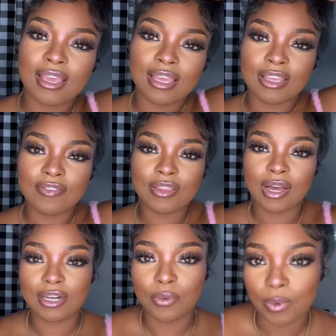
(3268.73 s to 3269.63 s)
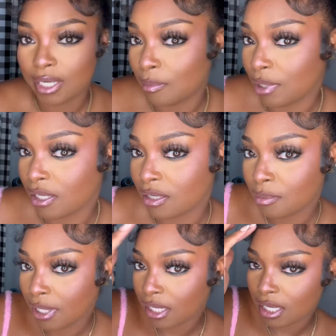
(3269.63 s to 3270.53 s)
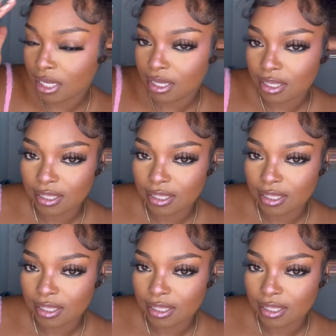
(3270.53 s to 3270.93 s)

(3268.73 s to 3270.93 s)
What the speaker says: Even though I don't want to be independent.